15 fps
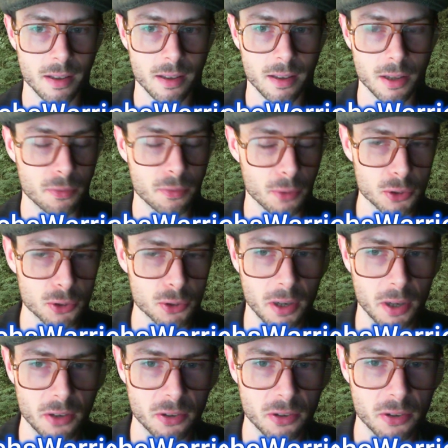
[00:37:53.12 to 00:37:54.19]
This first
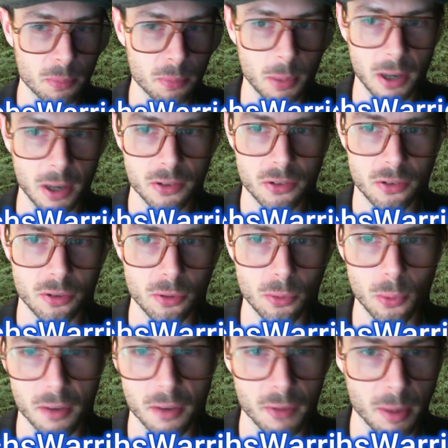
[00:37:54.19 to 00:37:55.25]
one is in response to
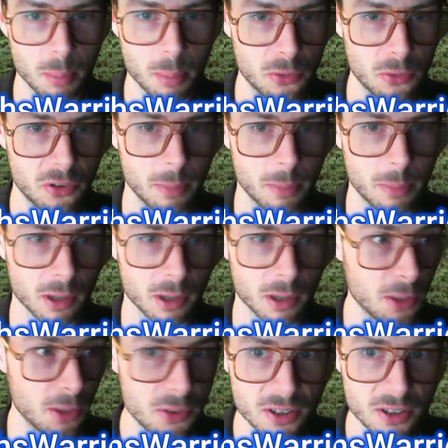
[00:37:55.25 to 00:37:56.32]
one of our posts about
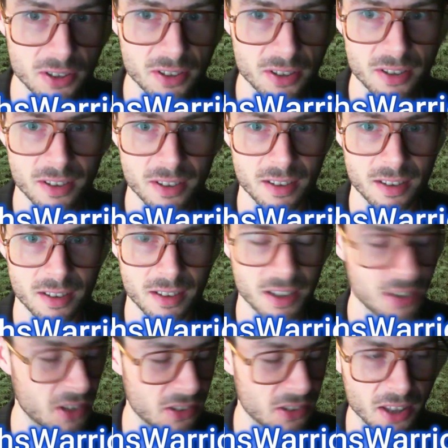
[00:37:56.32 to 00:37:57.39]
gluten.
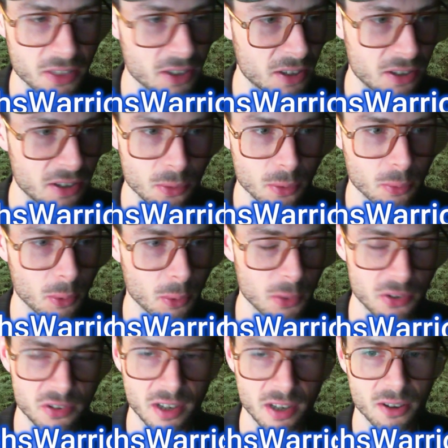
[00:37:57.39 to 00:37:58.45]
This has nothing to do with what
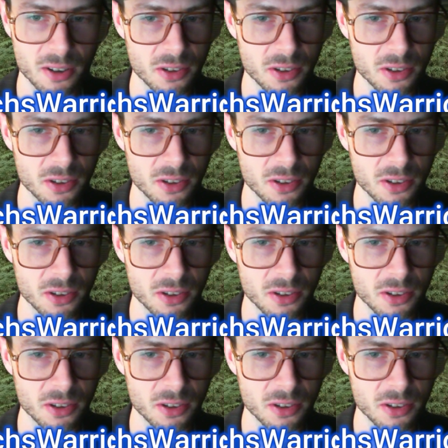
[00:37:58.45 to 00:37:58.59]
we sell.